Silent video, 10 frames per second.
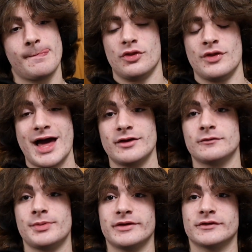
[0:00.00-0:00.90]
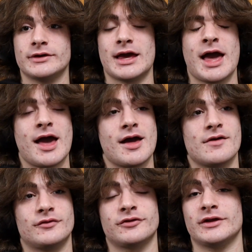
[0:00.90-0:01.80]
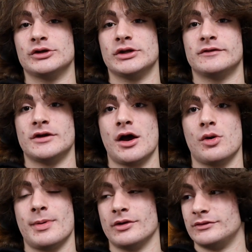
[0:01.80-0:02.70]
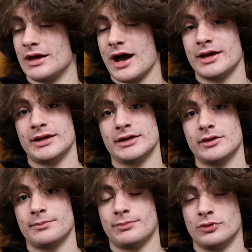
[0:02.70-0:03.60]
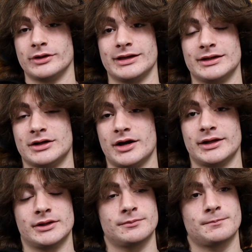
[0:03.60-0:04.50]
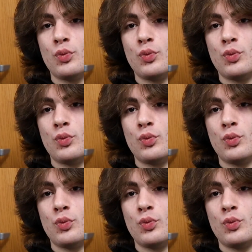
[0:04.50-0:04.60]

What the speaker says: that is basically everything you need to know about dieting, bulking, and cutting.